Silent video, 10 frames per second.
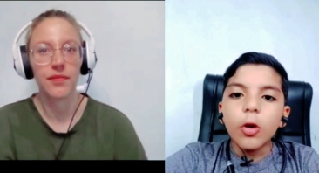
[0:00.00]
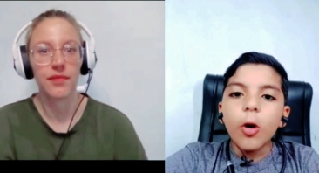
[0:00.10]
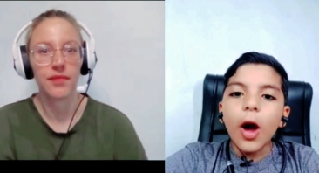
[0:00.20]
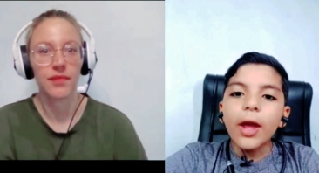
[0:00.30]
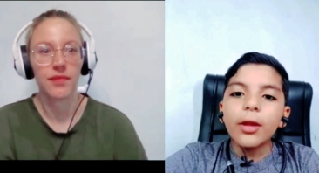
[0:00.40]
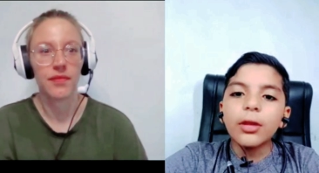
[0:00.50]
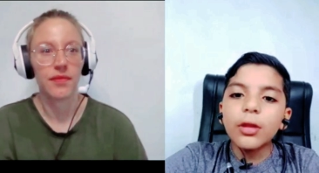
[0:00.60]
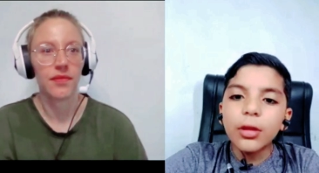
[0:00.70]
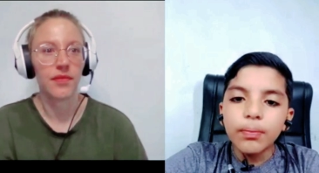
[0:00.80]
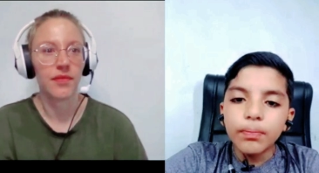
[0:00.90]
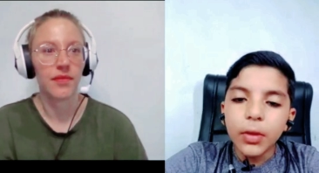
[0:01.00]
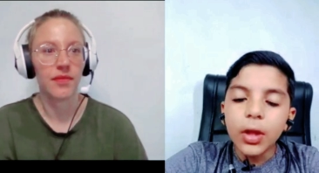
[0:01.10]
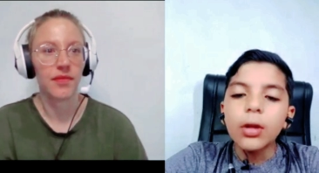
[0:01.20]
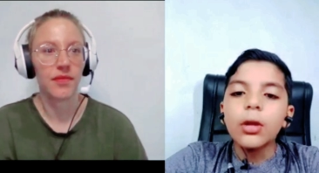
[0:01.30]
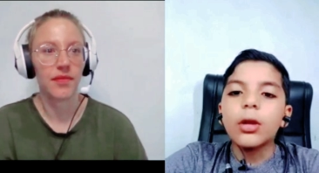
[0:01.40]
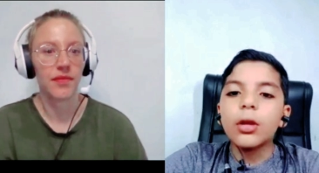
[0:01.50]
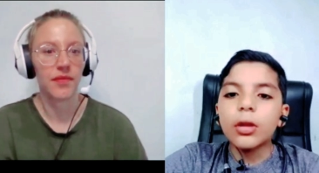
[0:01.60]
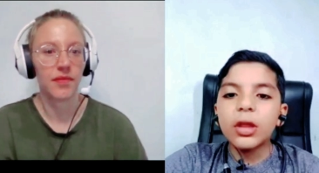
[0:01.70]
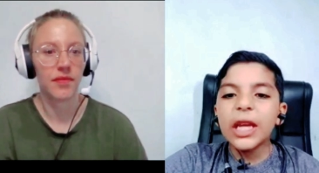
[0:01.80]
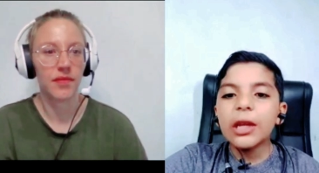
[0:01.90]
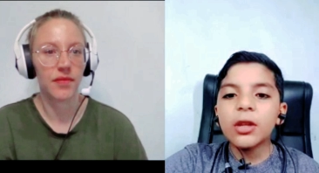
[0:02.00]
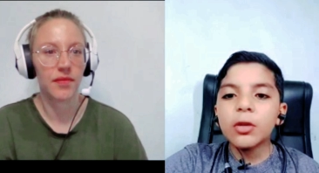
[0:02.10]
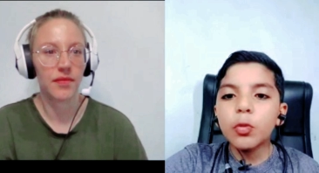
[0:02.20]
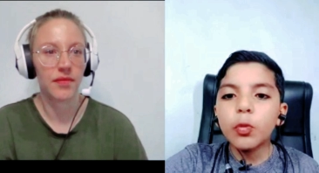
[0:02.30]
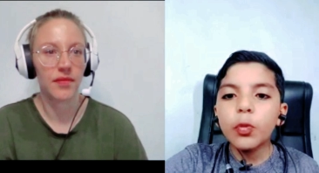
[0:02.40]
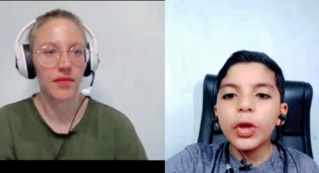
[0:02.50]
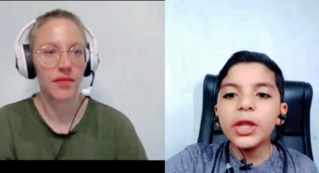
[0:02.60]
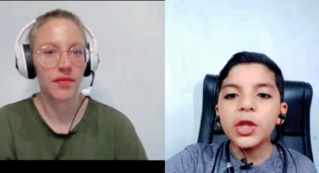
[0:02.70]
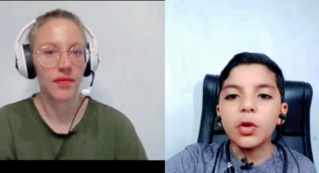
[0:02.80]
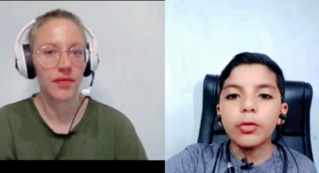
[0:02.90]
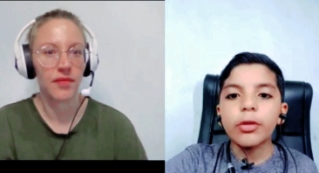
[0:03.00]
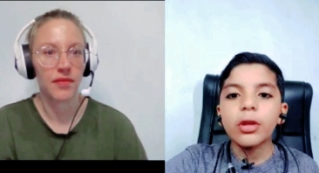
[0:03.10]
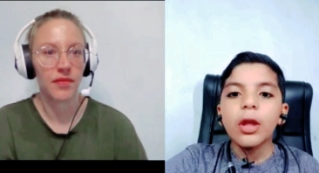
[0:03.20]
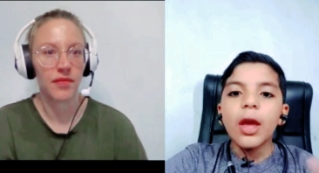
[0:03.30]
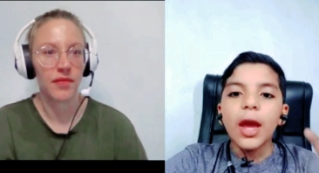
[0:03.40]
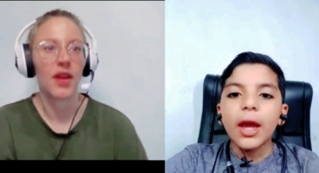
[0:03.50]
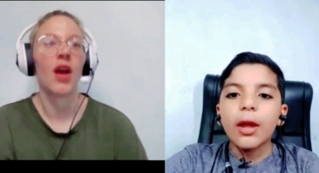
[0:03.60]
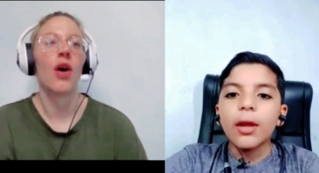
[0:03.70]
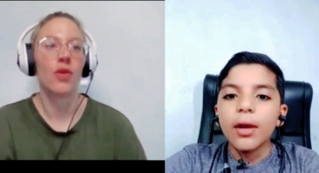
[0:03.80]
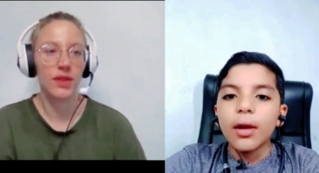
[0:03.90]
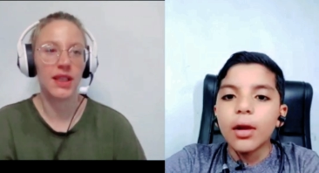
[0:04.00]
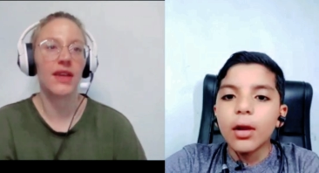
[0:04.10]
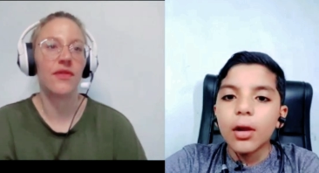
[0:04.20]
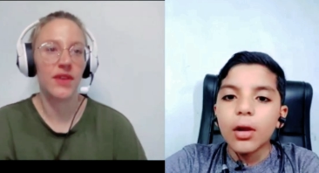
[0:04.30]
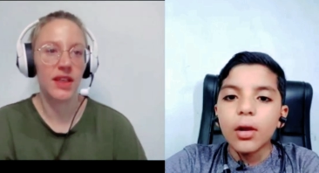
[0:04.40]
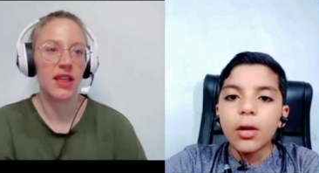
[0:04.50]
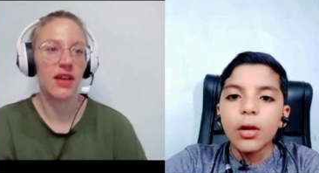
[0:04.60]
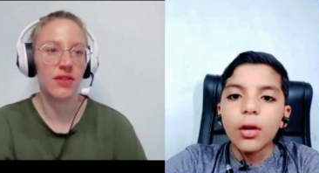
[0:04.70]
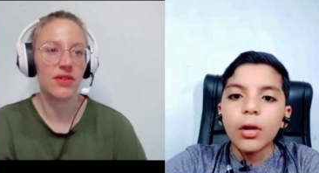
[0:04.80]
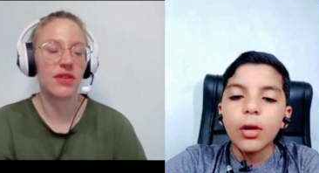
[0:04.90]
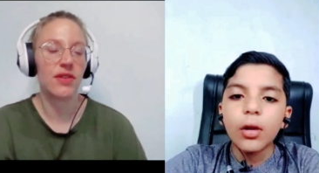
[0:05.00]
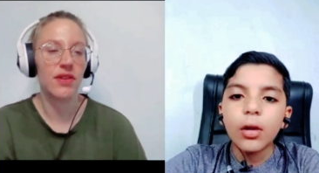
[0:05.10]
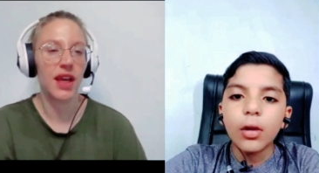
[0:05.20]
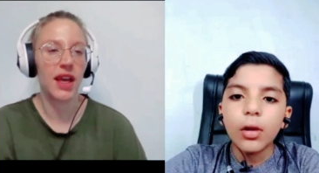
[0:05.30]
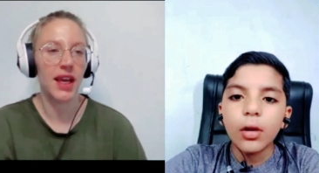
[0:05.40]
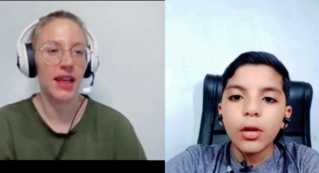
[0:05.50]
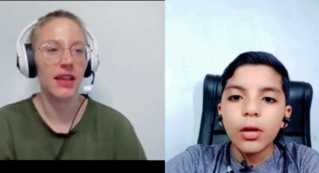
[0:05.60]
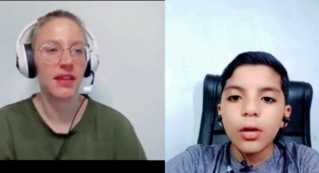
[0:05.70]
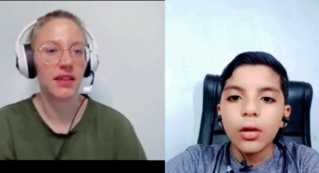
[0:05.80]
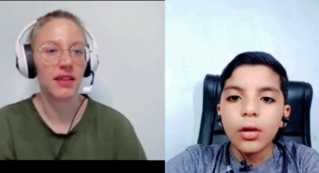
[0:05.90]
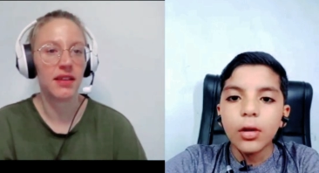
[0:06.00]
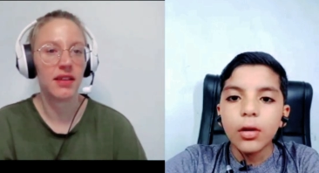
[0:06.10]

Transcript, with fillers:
Speaker 1: No, I've uh, seen in videos.
Speaker 2: Only in videos? Okay.